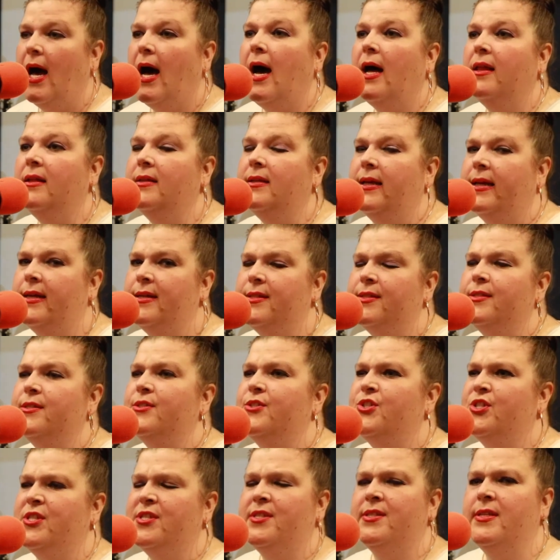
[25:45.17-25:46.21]
Holidays,
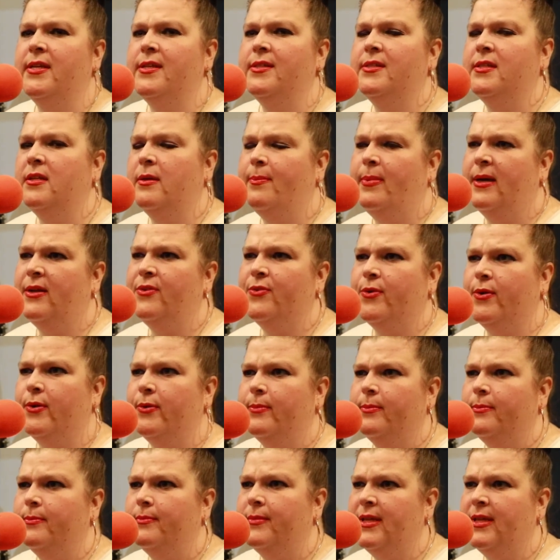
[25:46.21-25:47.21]
she stays in a bedroom